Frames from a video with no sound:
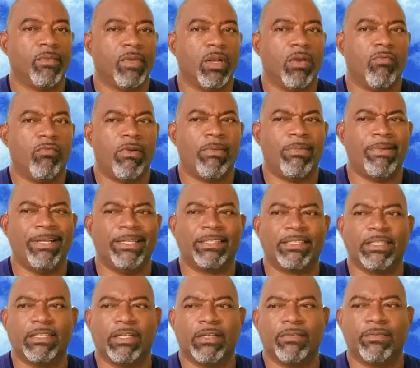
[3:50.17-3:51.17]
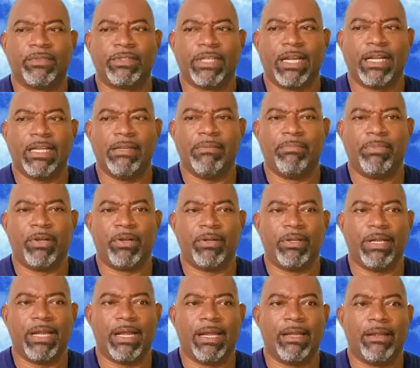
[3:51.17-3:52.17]
reminiscent of Charlie
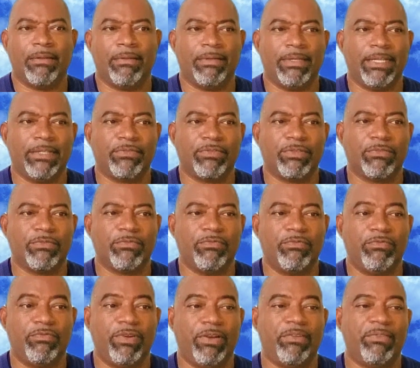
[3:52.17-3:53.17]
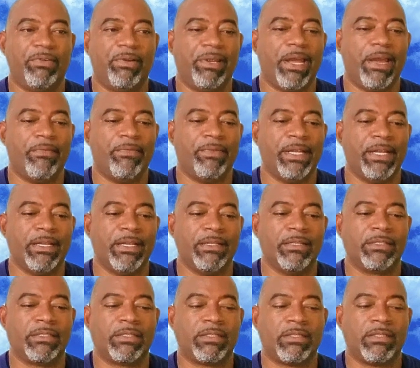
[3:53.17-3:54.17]
Brown. This was very, very
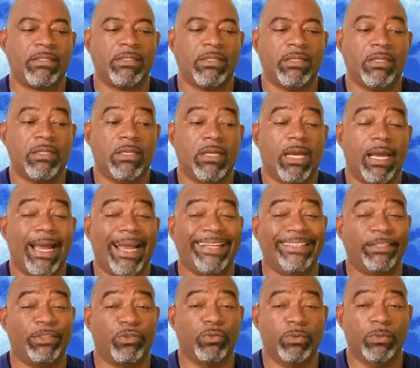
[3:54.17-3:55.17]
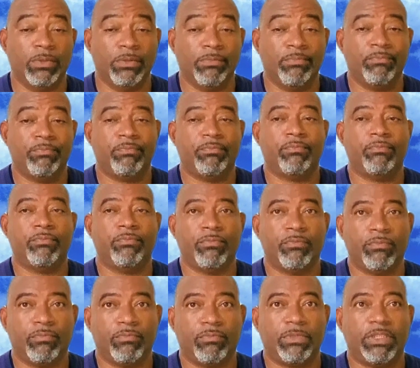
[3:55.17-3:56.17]
evident. High school,
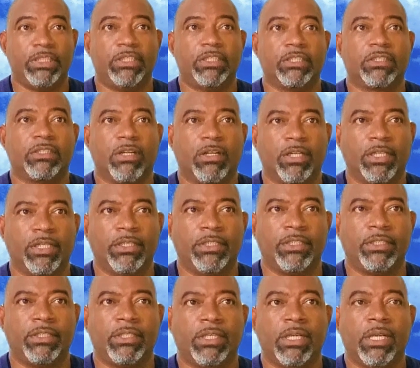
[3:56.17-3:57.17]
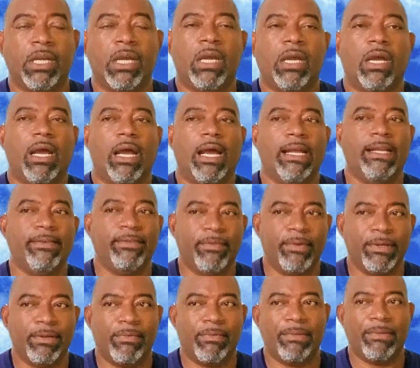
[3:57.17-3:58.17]
teachers college. And even when
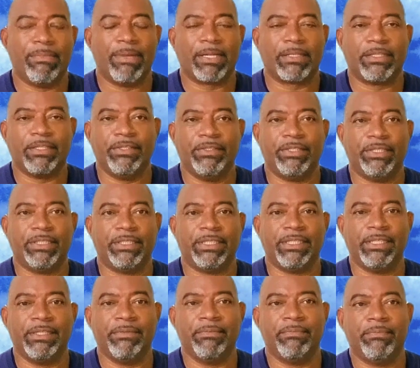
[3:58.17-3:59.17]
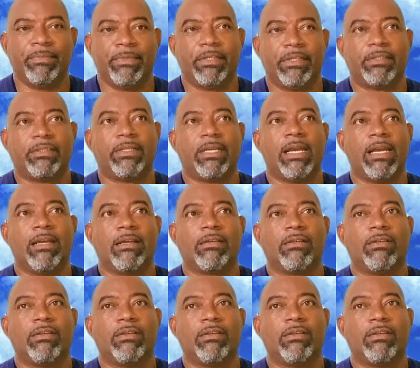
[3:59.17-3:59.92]
I went back to UTT, thank